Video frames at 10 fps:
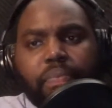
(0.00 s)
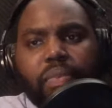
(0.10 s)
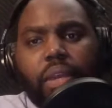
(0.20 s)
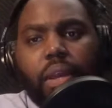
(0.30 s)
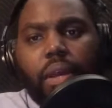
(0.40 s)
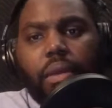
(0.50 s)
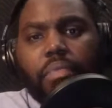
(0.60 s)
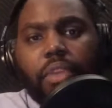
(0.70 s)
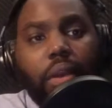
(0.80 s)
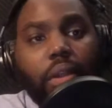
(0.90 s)

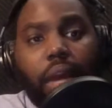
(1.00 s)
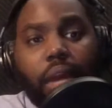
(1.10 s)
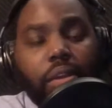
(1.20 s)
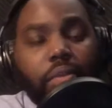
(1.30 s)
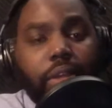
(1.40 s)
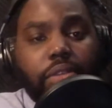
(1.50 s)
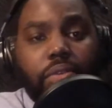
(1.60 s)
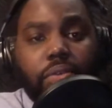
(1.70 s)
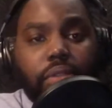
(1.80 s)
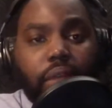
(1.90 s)
There are a lot of great
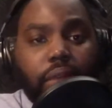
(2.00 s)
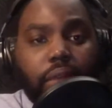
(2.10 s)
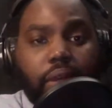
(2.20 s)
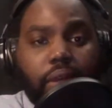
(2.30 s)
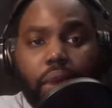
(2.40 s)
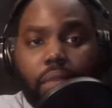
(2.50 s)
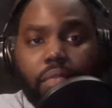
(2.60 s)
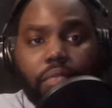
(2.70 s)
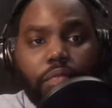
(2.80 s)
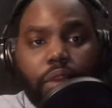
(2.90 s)
schools out there who have
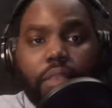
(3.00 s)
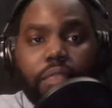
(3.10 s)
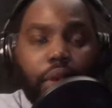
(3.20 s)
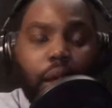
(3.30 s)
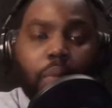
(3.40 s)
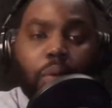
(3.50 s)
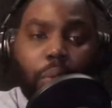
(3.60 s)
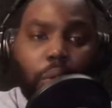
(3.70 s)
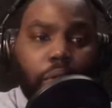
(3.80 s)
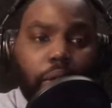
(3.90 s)
very phenomenal
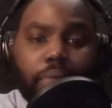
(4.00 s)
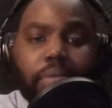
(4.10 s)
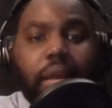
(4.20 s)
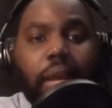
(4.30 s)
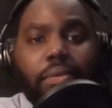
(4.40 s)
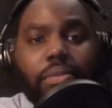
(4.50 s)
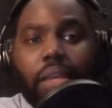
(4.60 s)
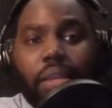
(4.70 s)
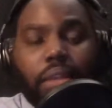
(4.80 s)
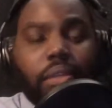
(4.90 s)
programs, and I don't
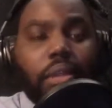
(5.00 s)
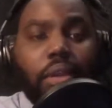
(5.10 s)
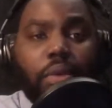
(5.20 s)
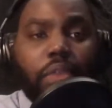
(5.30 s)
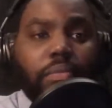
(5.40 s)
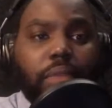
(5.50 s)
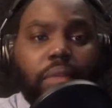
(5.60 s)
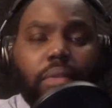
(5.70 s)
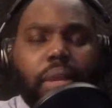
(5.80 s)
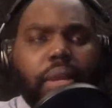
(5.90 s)
take anything away from that,
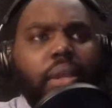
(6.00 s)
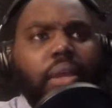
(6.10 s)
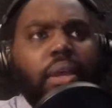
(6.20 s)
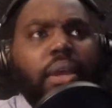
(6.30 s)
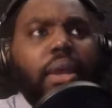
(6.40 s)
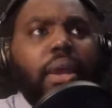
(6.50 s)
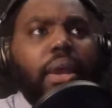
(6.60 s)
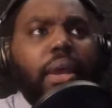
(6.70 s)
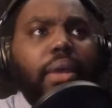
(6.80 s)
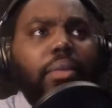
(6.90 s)
right?
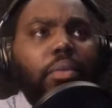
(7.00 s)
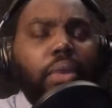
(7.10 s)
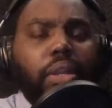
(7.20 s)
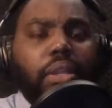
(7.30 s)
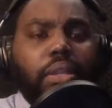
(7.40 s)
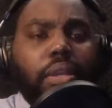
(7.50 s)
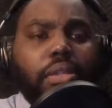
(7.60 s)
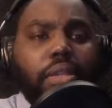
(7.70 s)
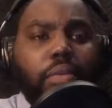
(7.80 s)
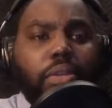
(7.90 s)
And one of the things
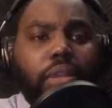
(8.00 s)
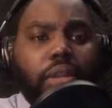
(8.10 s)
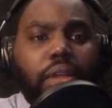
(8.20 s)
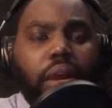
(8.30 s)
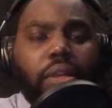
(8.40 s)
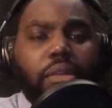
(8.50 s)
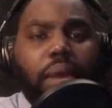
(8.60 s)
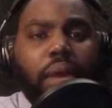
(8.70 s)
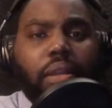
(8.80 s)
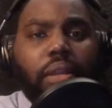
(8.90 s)
that we start talking
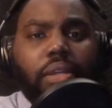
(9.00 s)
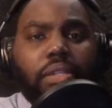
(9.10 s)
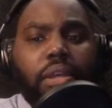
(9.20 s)
about is,